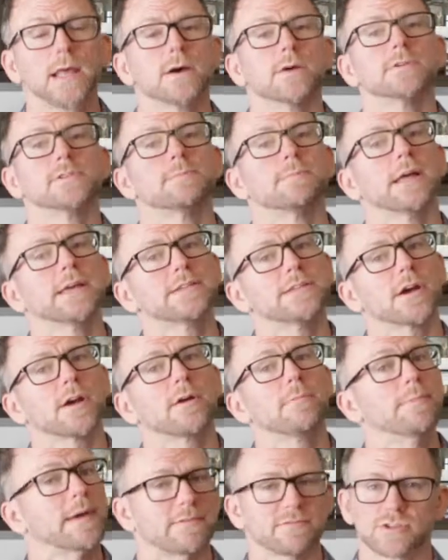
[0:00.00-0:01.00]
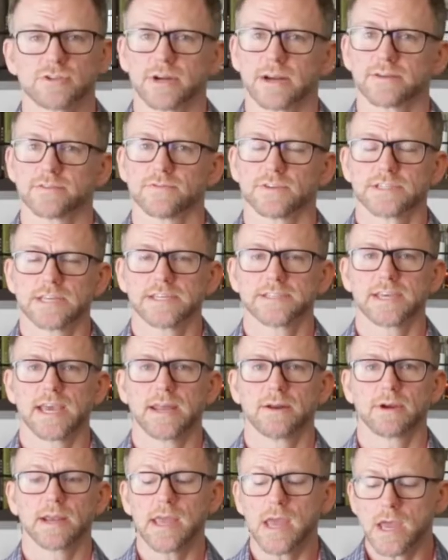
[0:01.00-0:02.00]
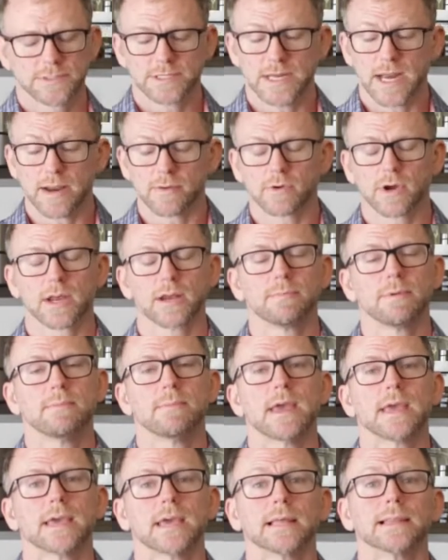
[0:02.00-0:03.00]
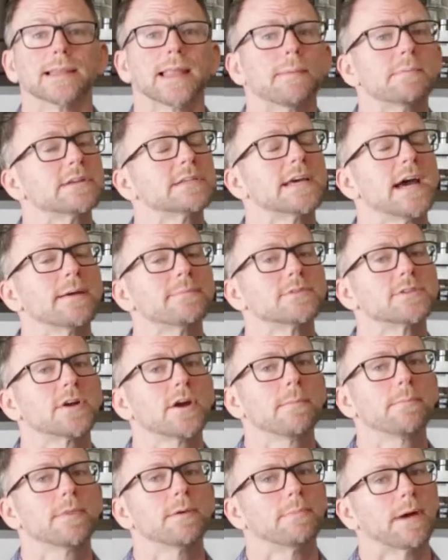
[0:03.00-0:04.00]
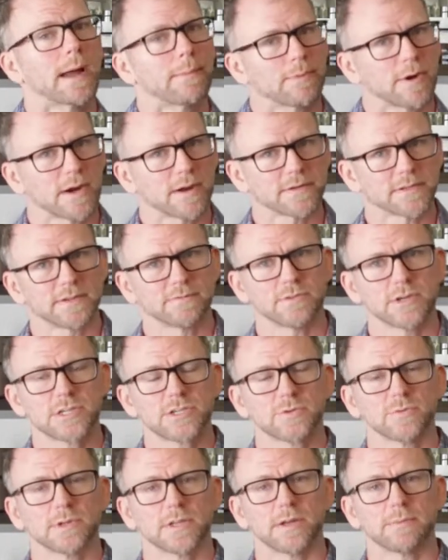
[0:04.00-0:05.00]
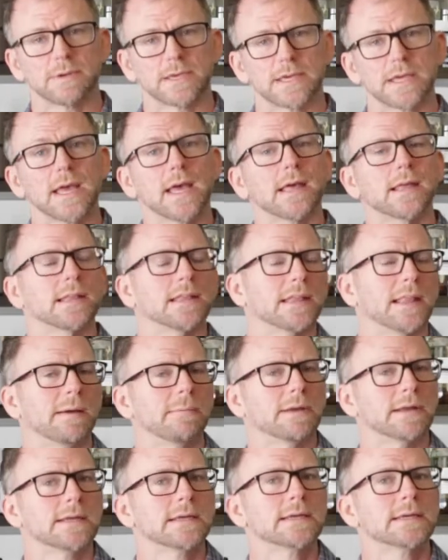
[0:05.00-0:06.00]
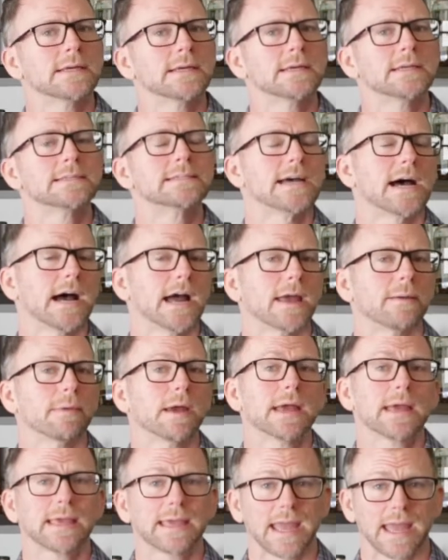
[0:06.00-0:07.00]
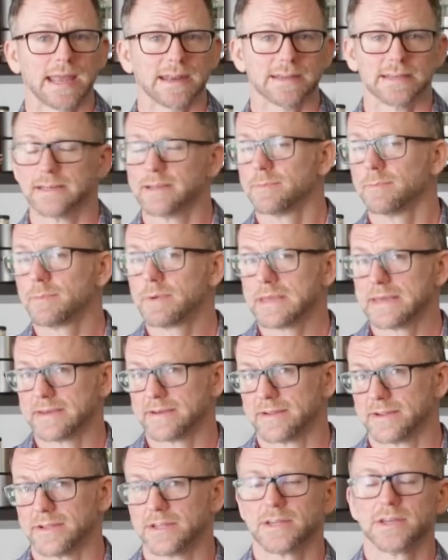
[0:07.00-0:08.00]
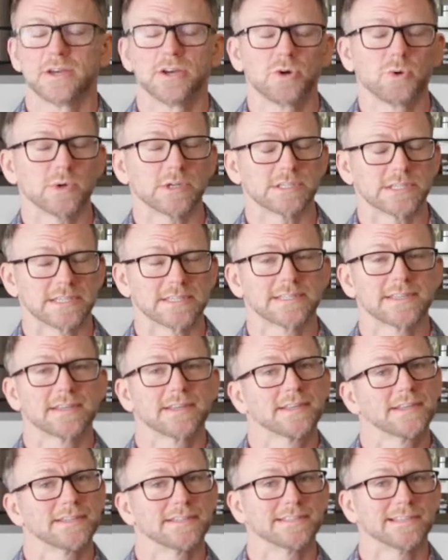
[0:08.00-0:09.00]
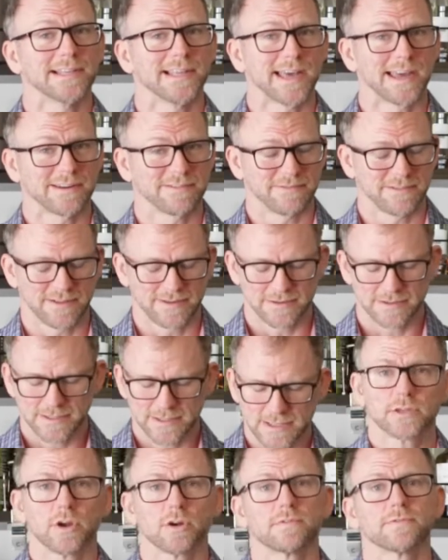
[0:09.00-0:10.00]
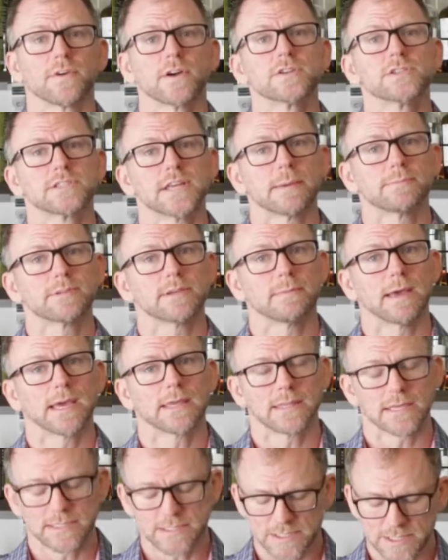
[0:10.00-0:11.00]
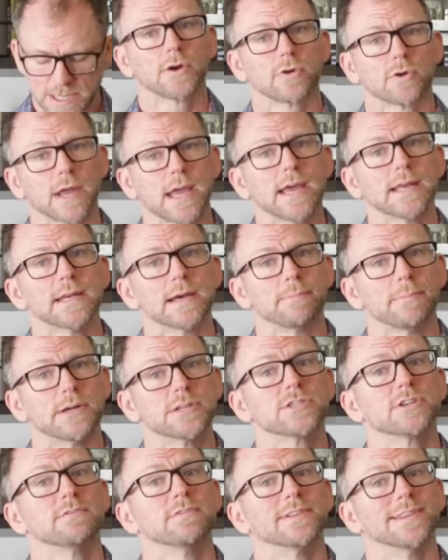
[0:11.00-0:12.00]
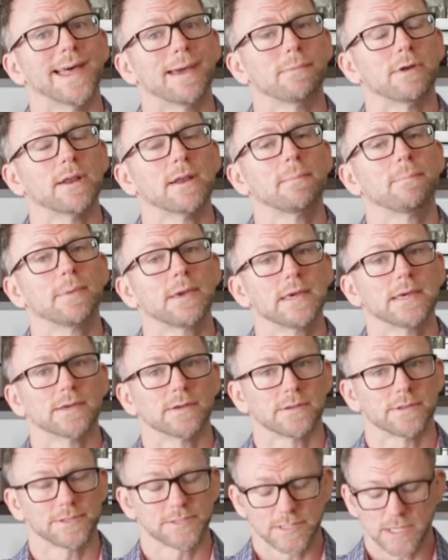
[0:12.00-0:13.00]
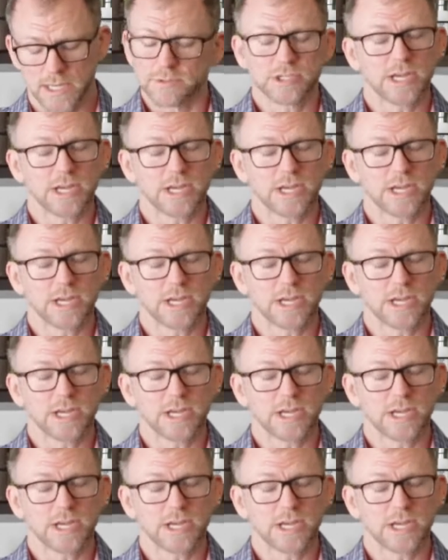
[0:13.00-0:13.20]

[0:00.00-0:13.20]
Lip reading: Hello, it's Blake Tucker, Beverage Director for Taste Catering. Today we're going to be making lemon thyme syrup, the byproduct of which will be lemon thyme candied peel, which is delightful. Your first step to make this, create a bunch of lemon peels.